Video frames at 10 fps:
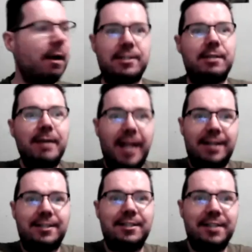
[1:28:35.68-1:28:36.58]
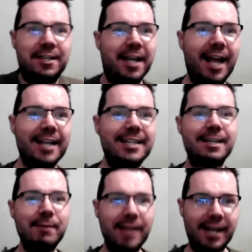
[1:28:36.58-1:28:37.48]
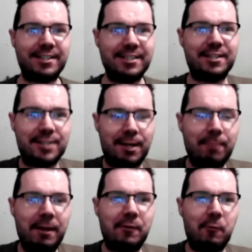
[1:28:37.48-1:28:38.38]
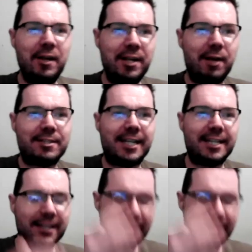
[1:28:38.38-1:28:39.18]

and someone actually does jump out of the window. It's like,